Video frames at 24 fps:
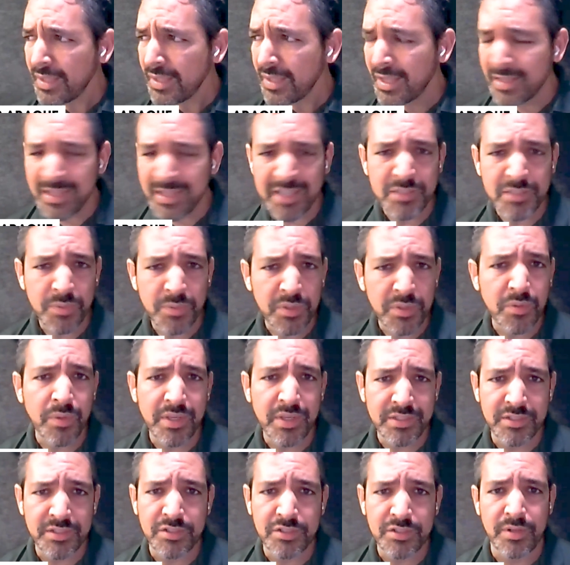And that's what
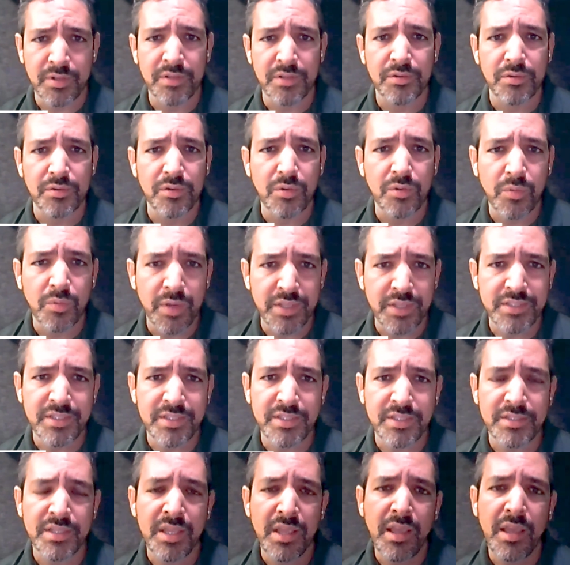Quaise is trying to do. Quaise
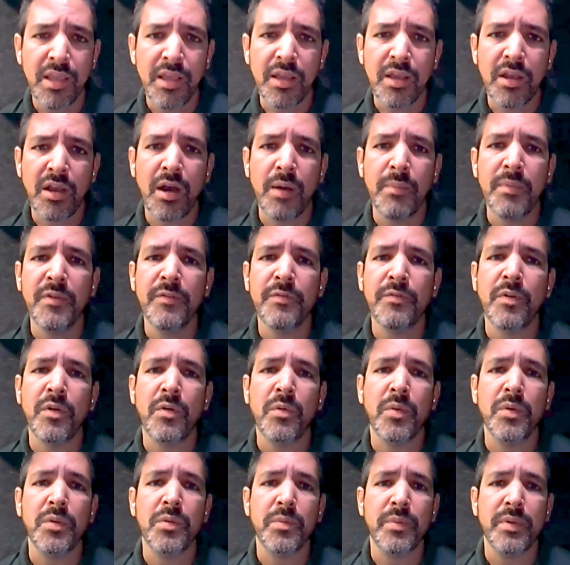is coming
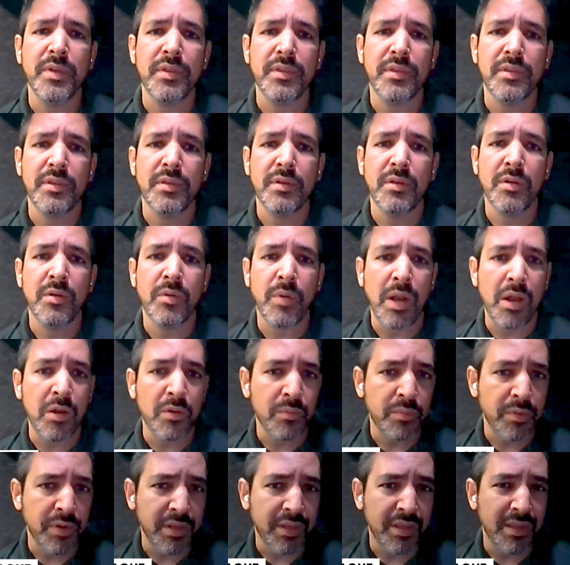forward with
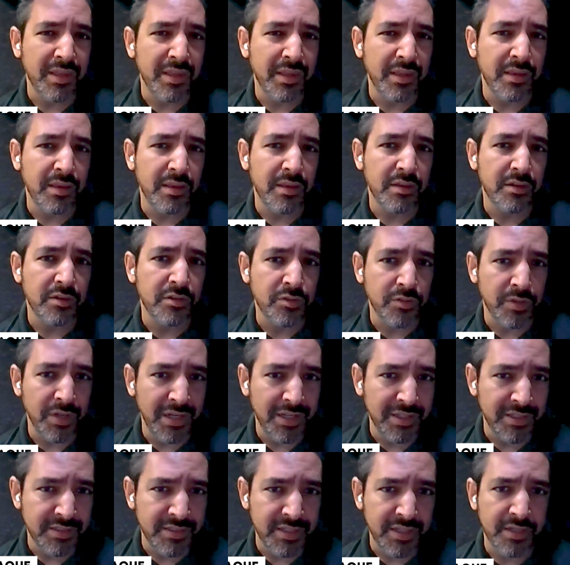groundbreaking
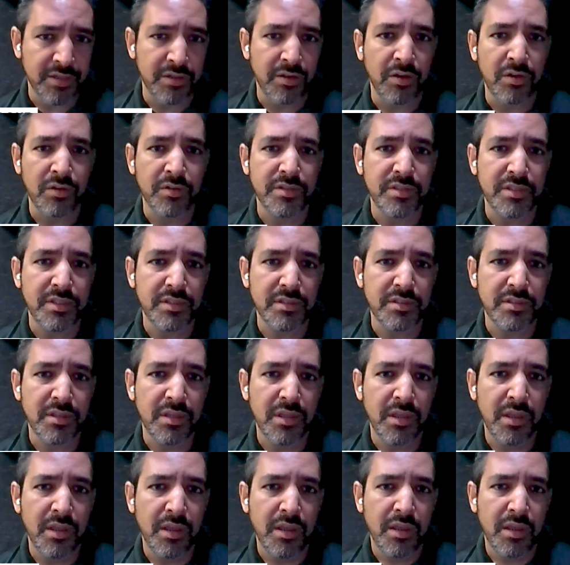drilling technologies